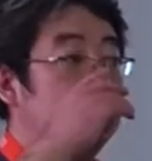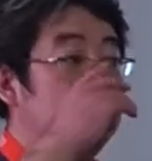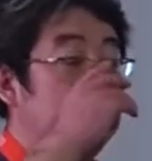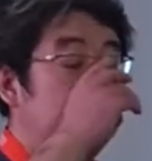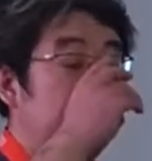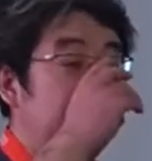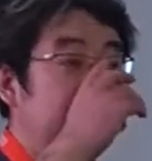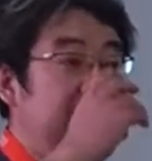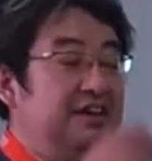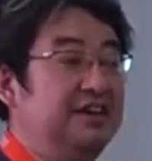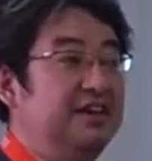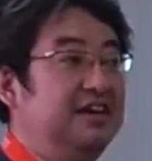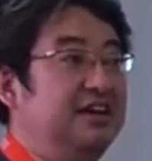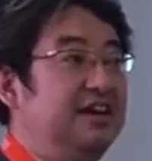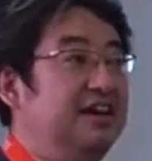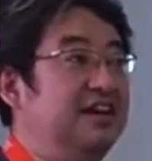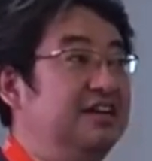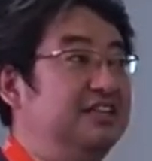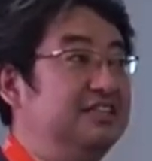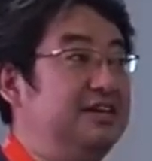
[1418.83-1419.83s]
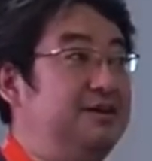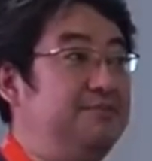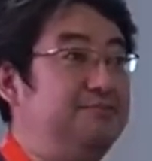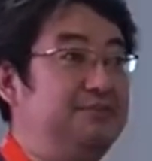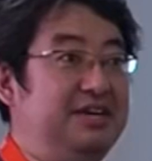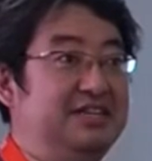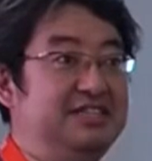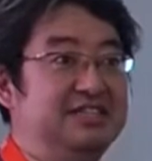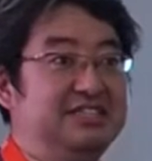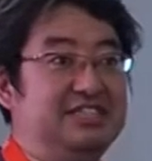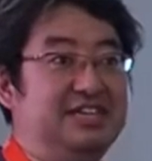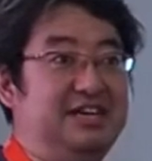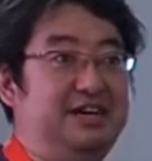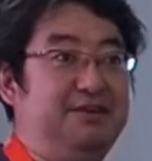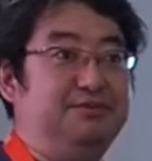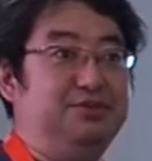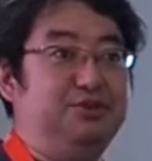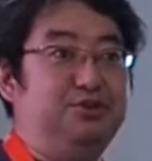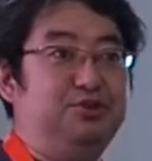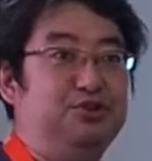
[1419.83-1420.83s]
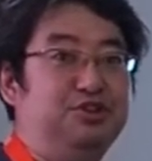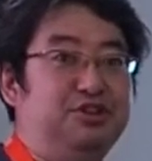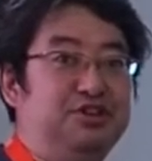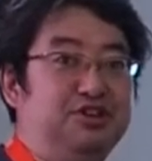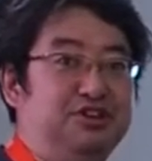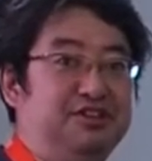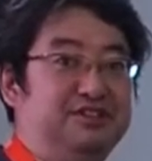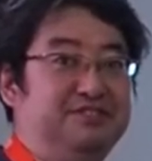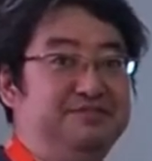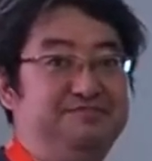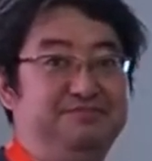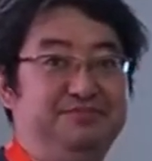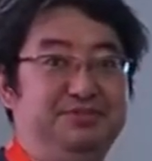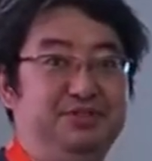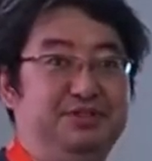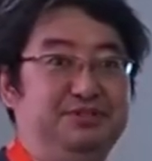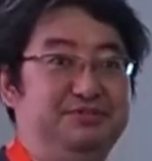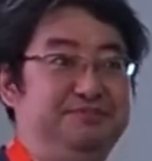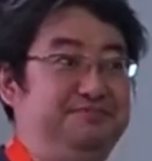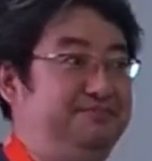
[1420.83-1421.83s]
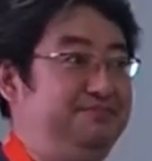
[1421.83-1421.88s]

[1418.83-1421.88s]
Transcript: and then by the time your, your